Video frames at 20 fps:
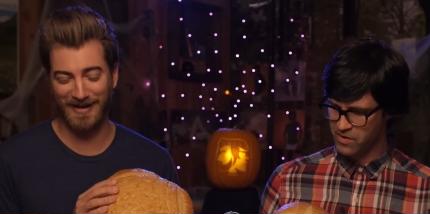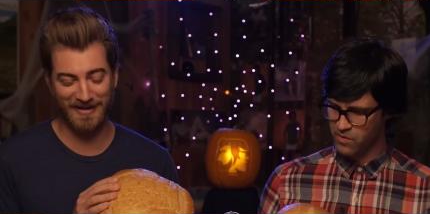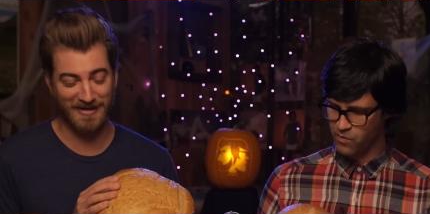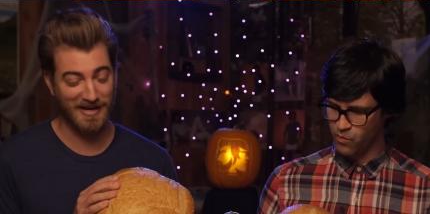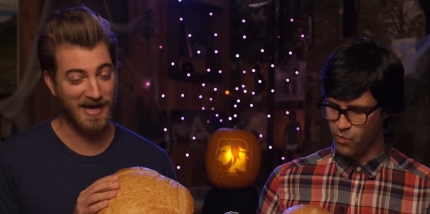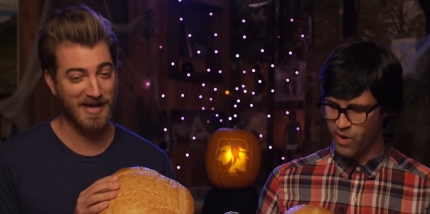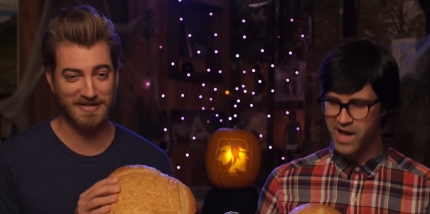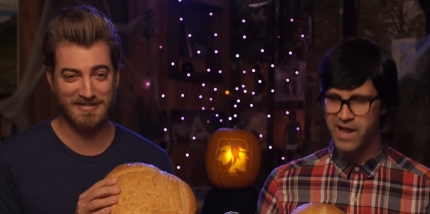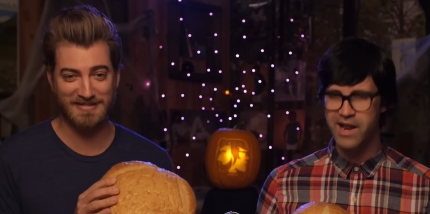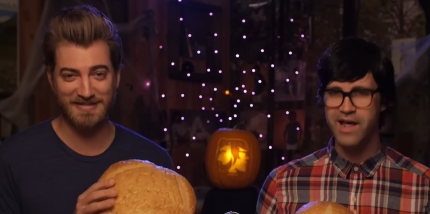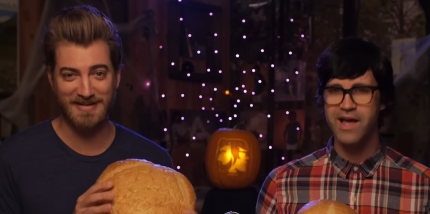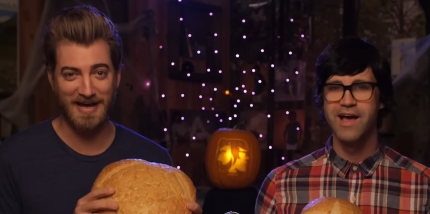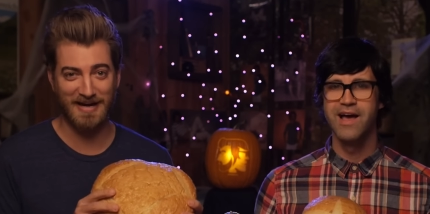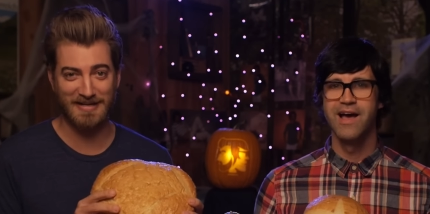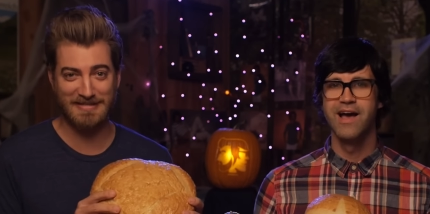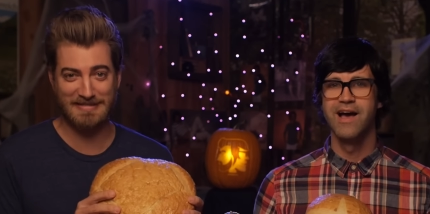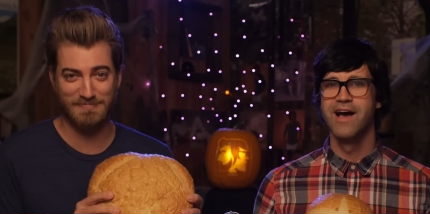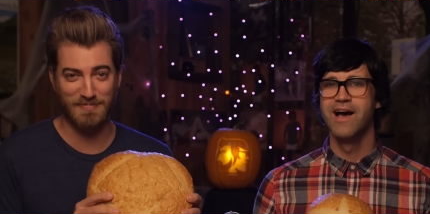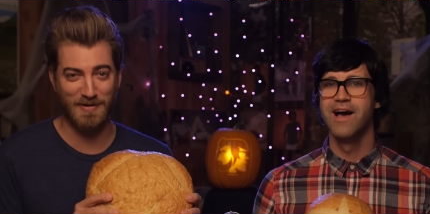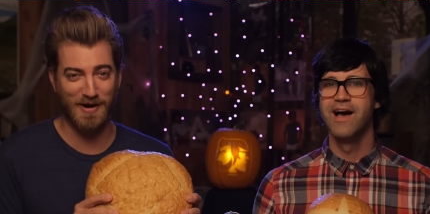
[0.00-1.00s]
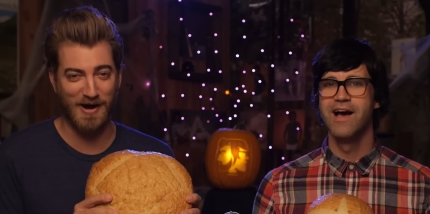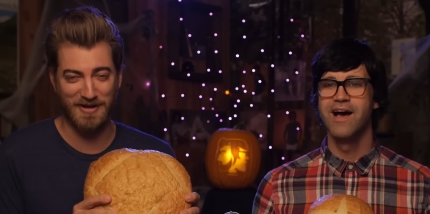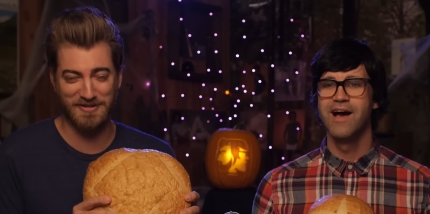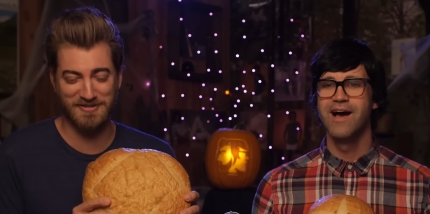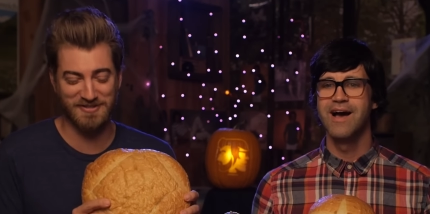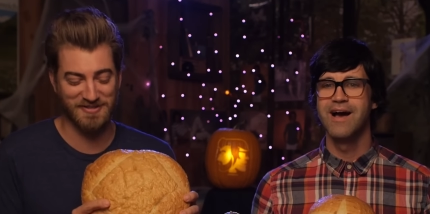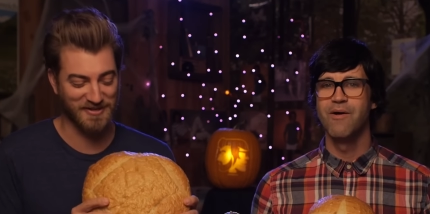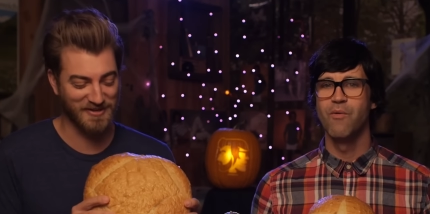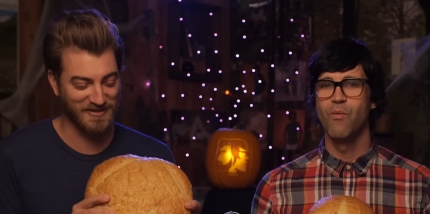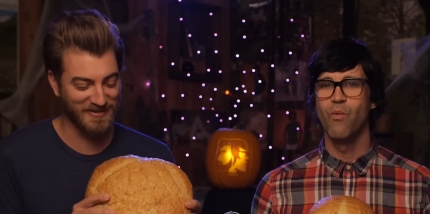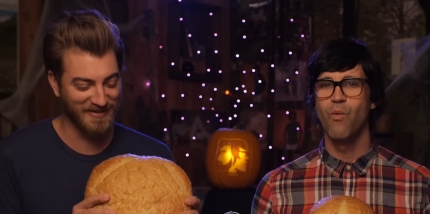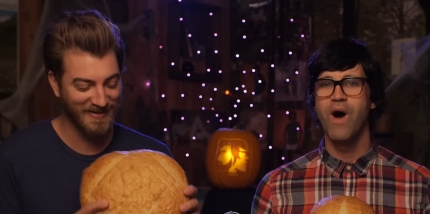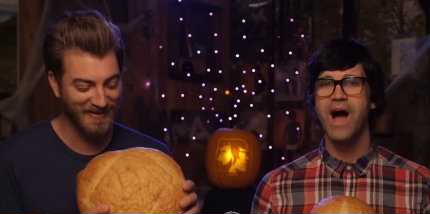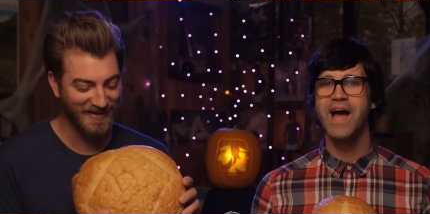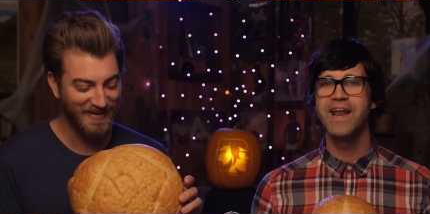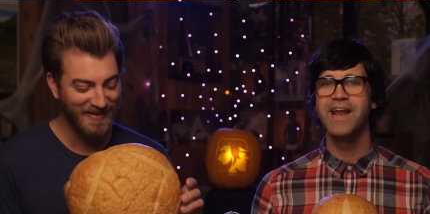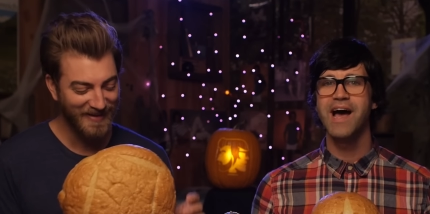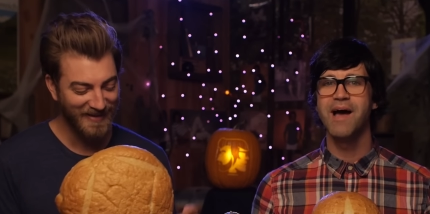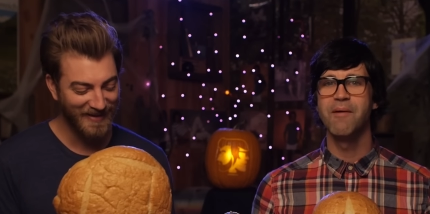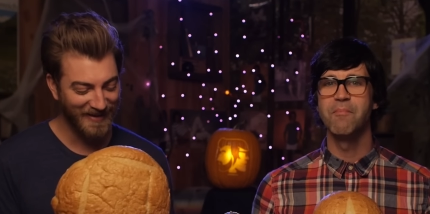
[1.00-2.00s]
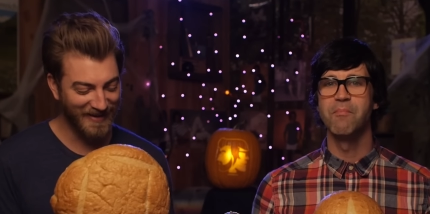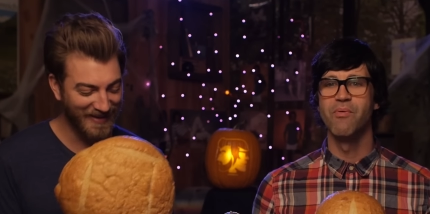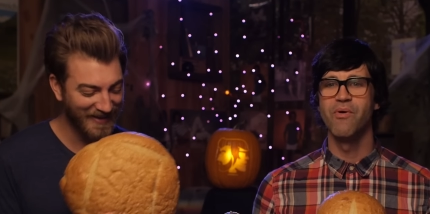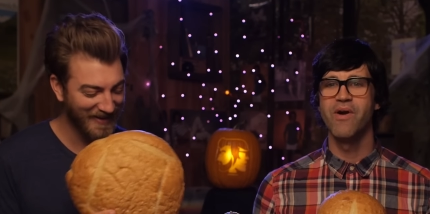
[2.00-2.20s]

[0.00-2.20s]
Speaker 1: Not a sponsor. Why not